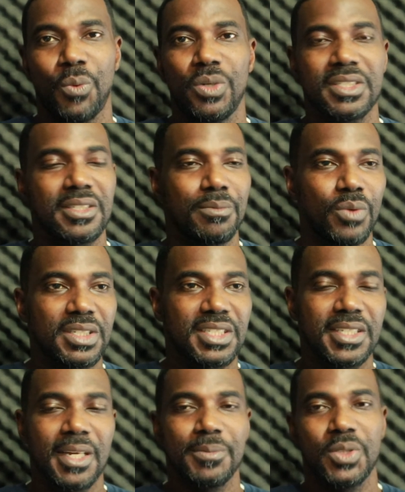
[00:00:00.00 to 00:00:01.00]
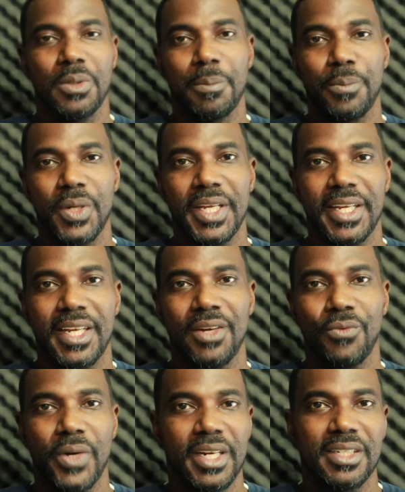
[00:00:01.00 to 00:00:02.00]
but when someone stepped to the
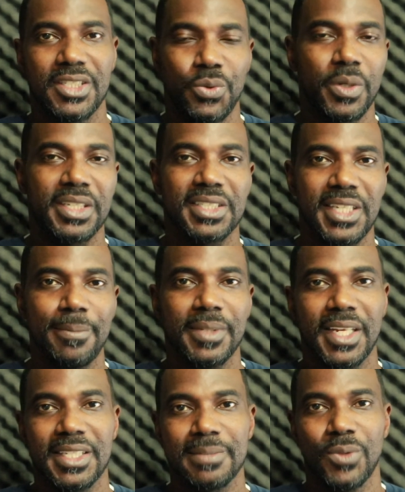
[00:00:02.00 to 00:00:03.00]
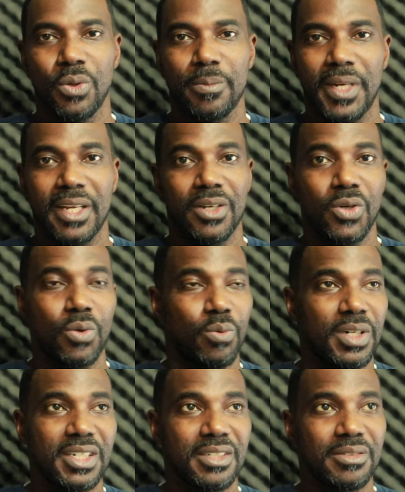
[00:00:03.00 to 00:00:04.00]
plate and ready to accept that smoke, like, oh
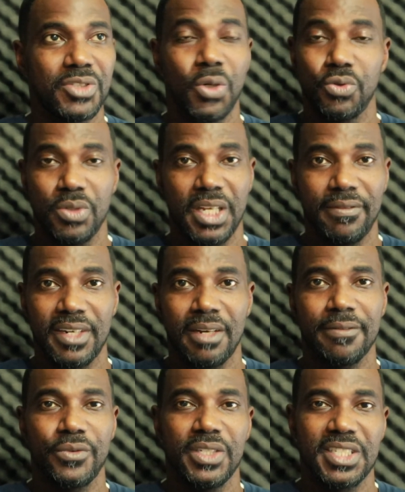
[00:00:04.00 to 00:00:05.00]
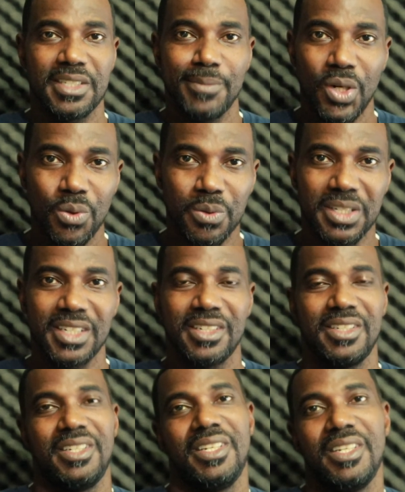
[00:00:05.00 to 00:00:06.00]
what, yo, you giving out free smoke?
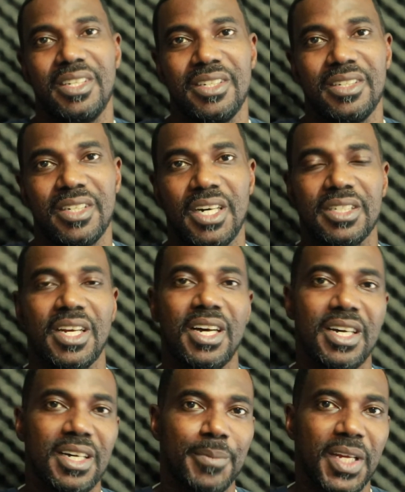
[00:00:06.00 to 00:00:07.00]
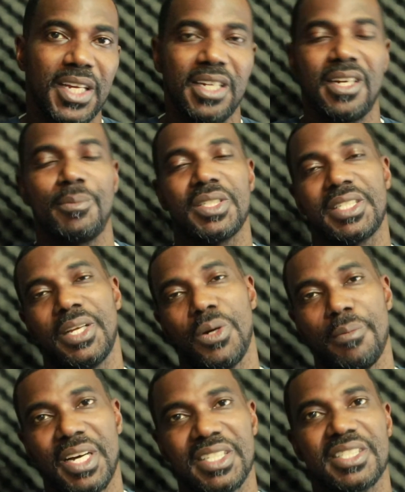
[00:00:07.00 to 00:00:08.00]
Oh nah, man, I'm gonna
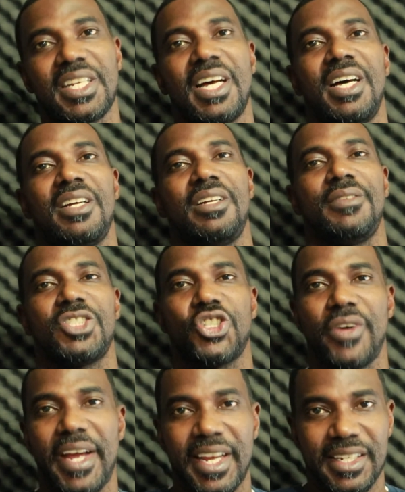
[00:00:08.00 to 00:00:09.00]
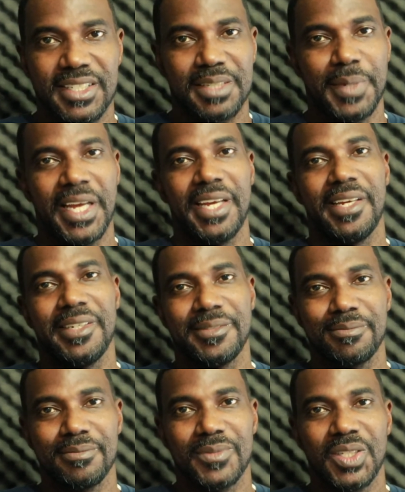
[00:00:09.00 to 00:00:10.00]
stay on my side of the tracks,
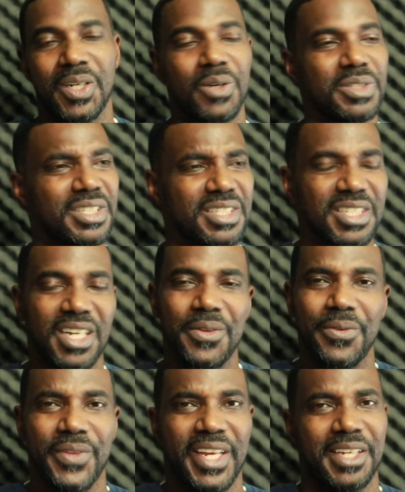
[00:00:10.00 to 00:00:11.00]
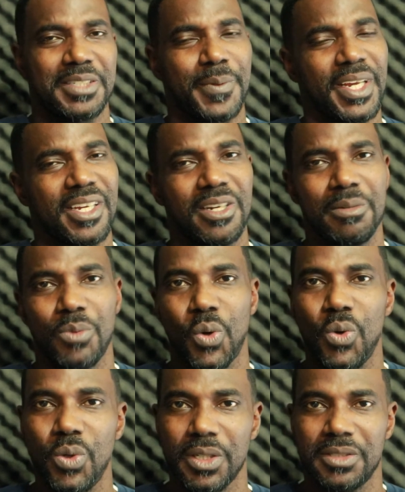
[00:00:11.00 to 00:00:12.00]
man. You know, it's, it's other things, man.
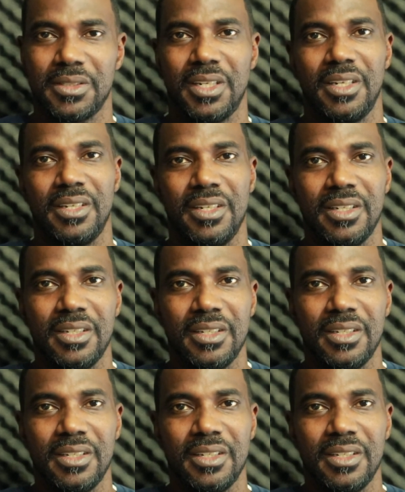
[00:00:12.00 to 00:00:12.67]
Come on.